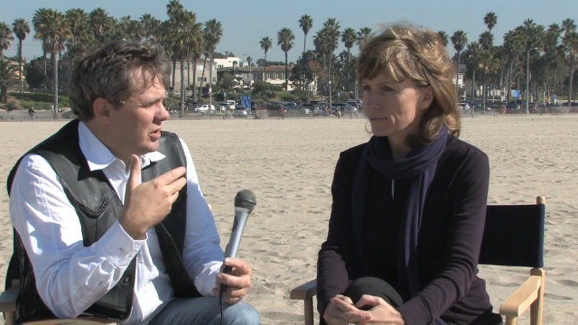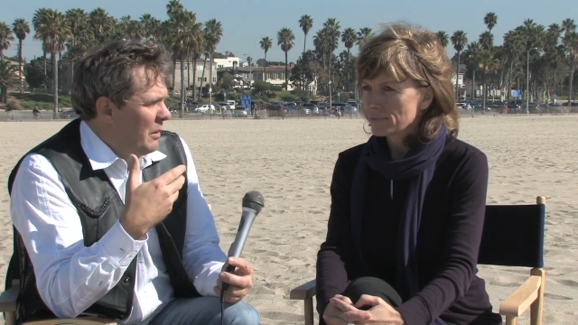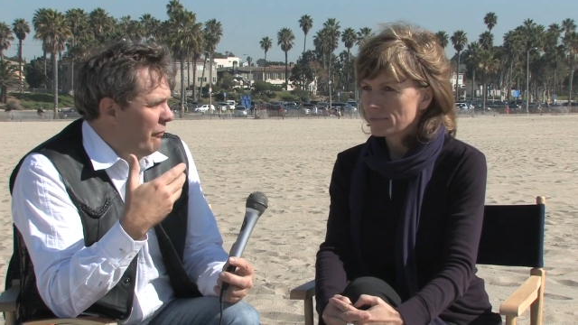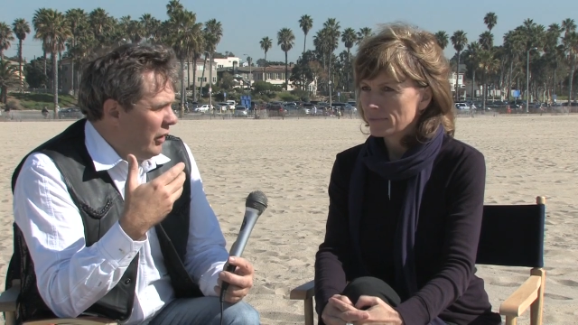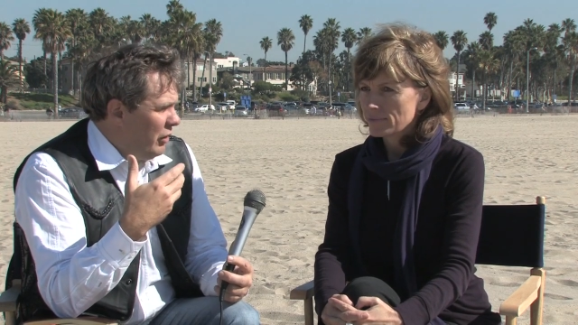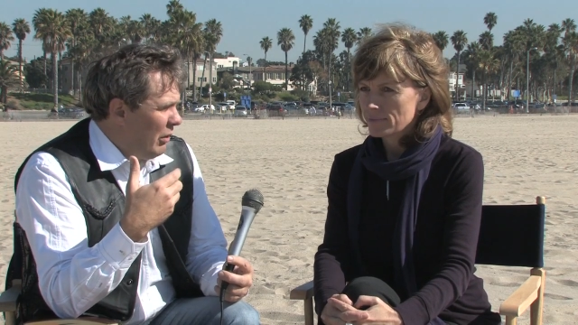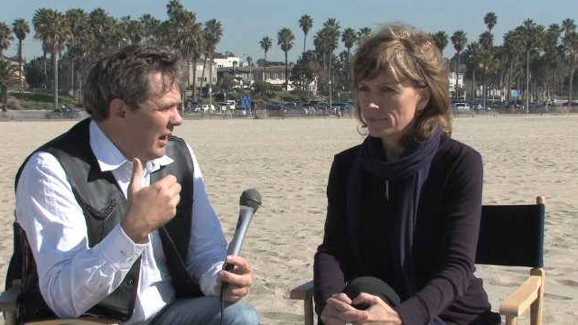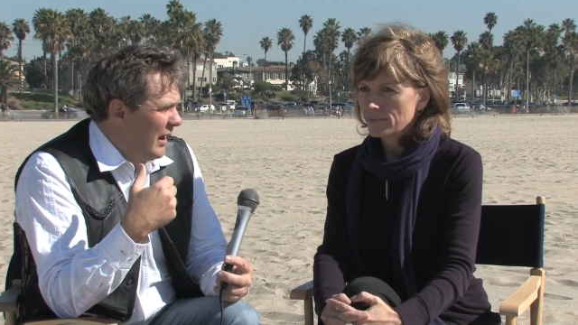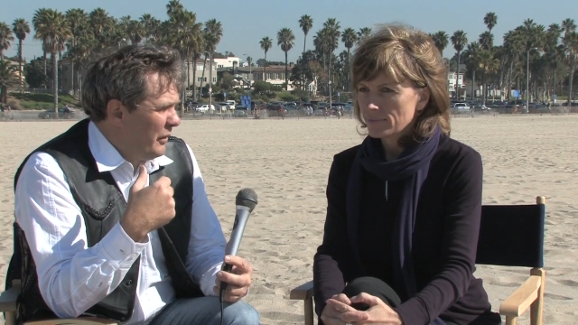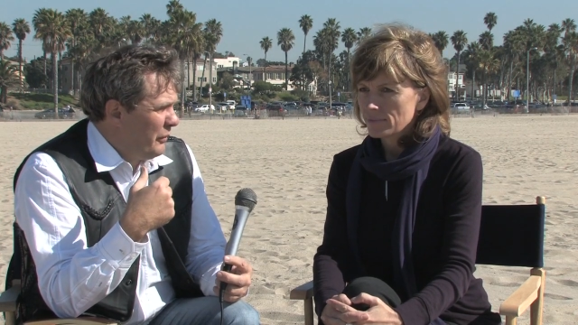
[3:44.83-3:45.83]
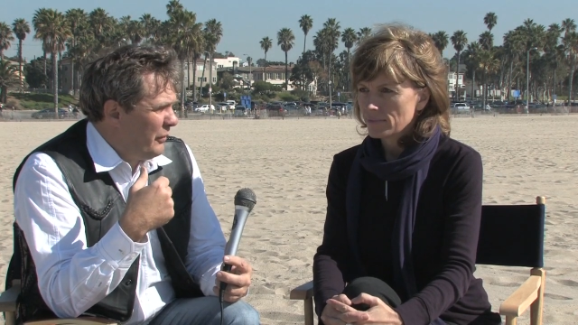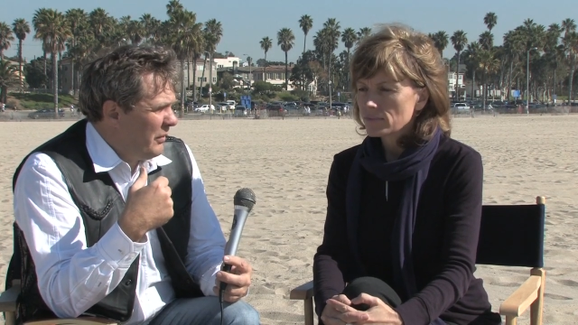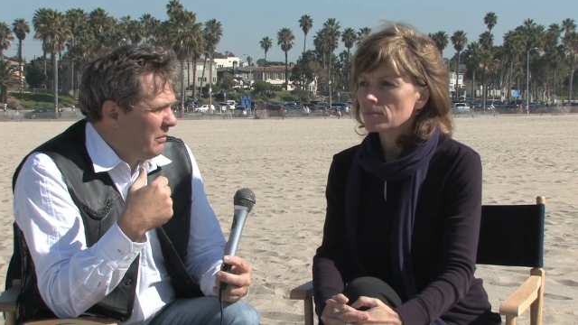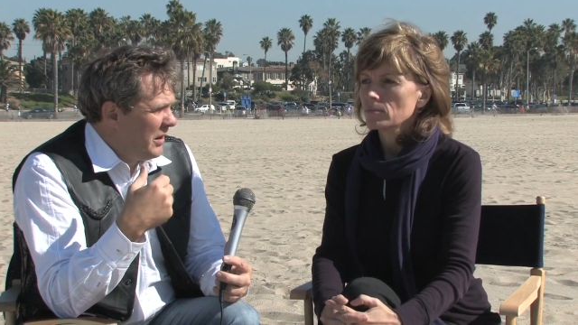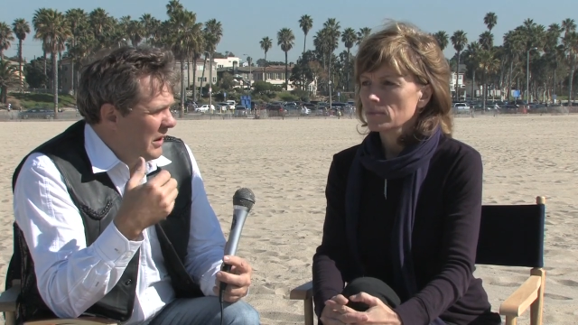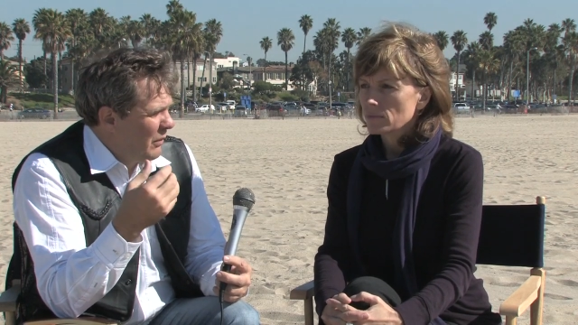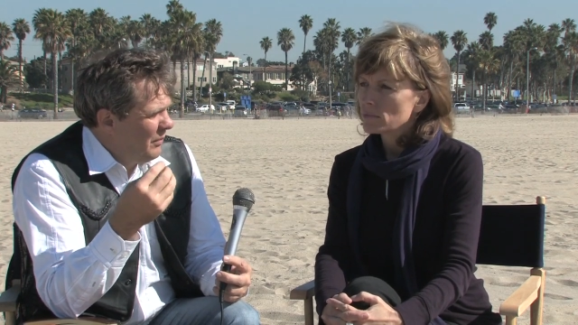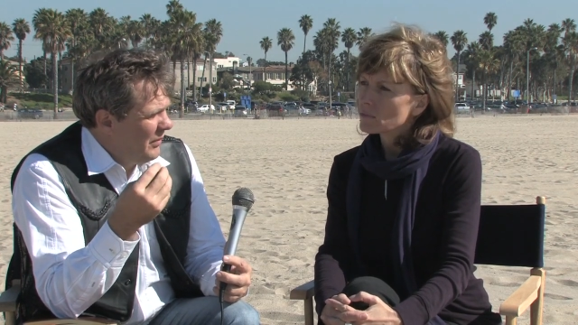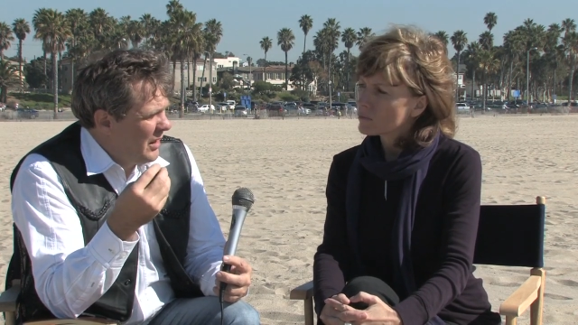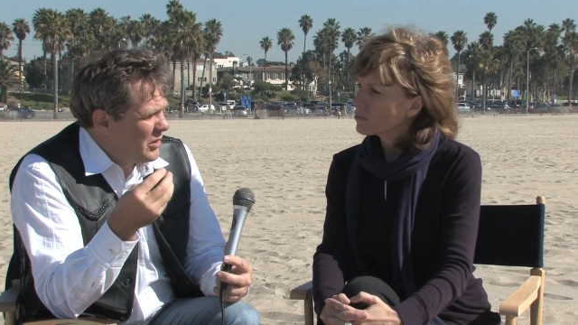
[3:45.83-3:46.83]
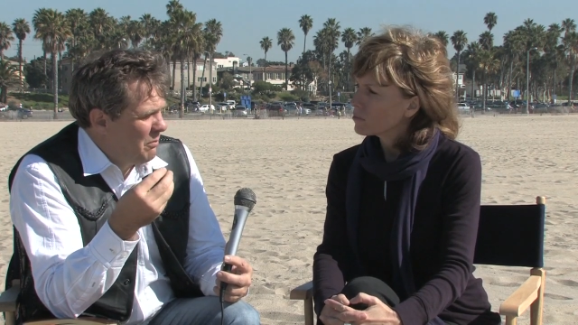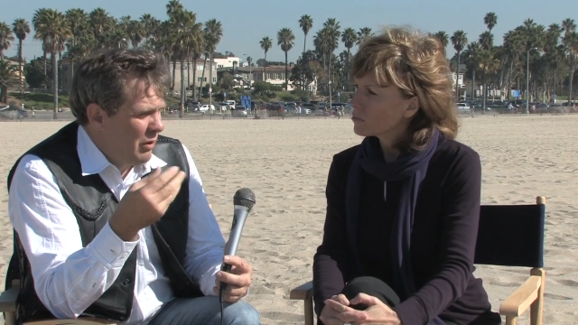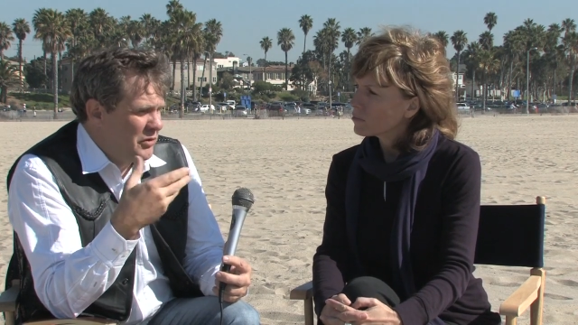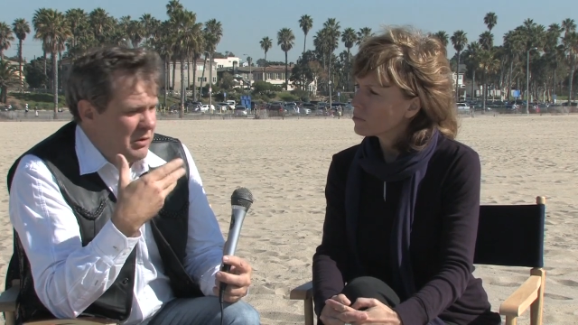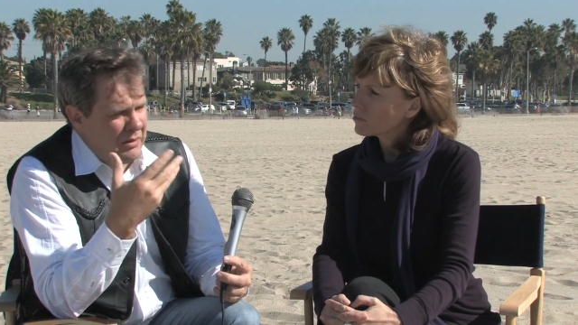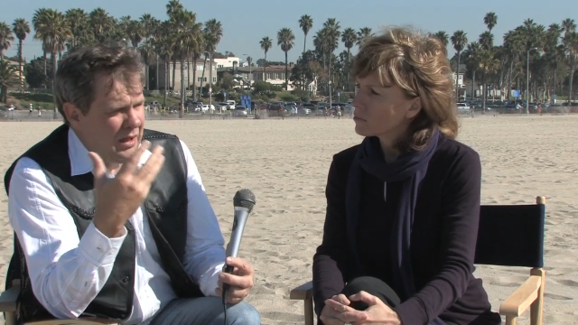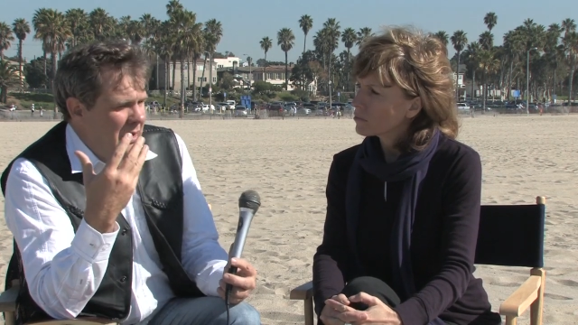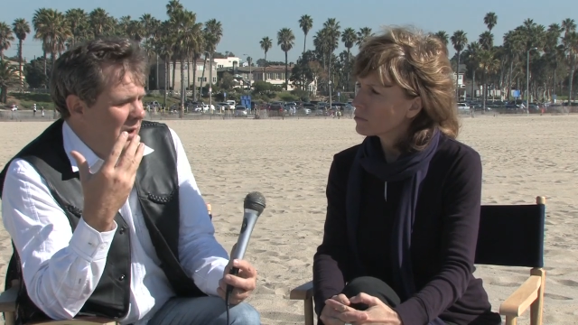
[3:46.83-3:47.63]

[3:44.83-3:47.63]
Speaker 1: something in your life but there, there's supposed to be